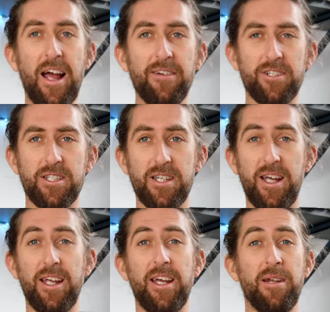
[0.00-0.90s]
have to
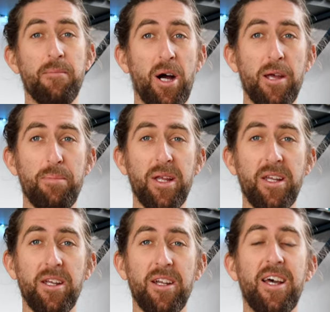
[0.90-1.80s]
say, in my
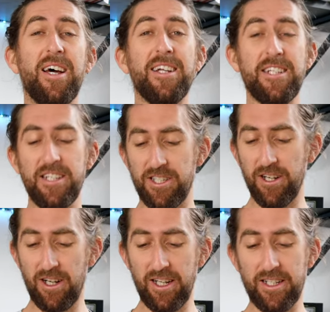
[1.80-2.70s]
opinion,
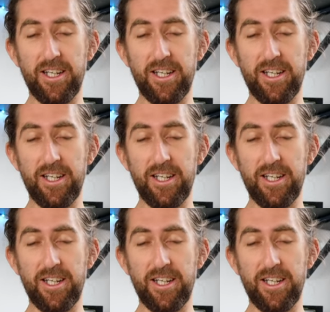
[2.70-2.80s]
DJI